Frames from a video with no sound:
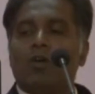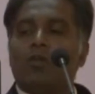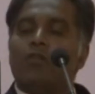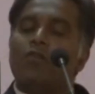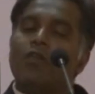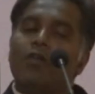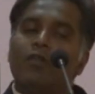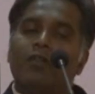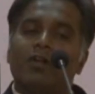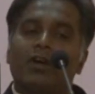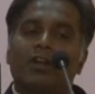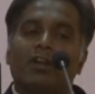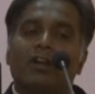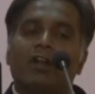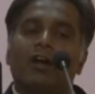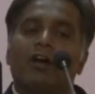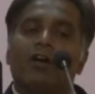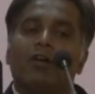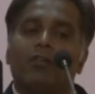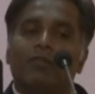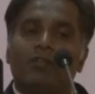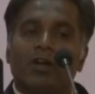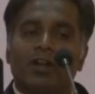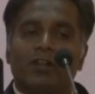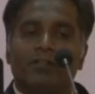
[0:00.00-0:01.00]
over
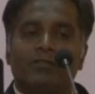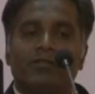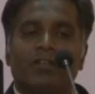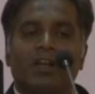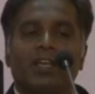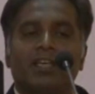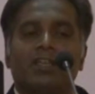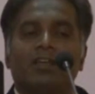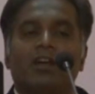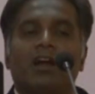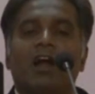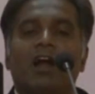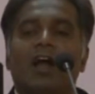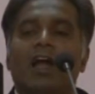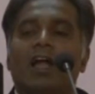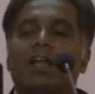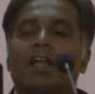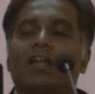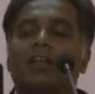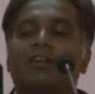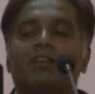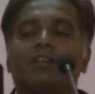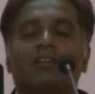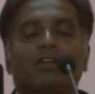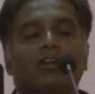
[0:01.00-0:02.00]
Wi-Fi
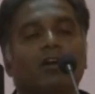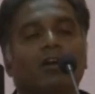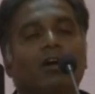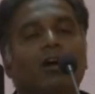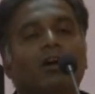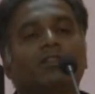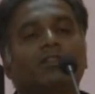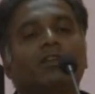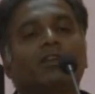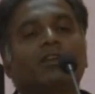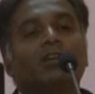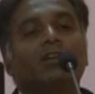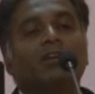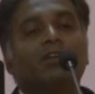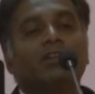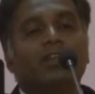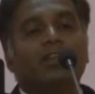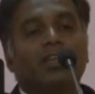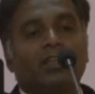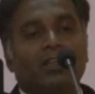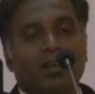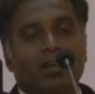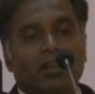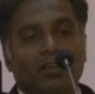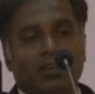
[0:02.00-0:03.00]
and other
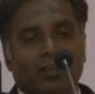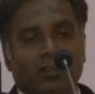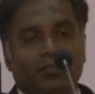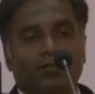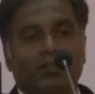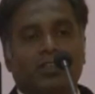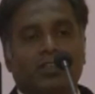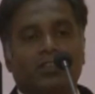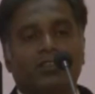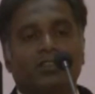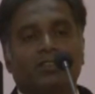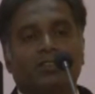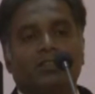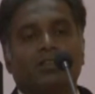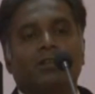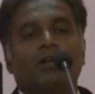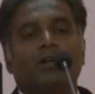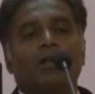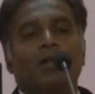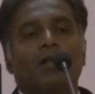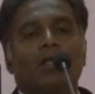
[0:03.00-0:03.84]
data networks.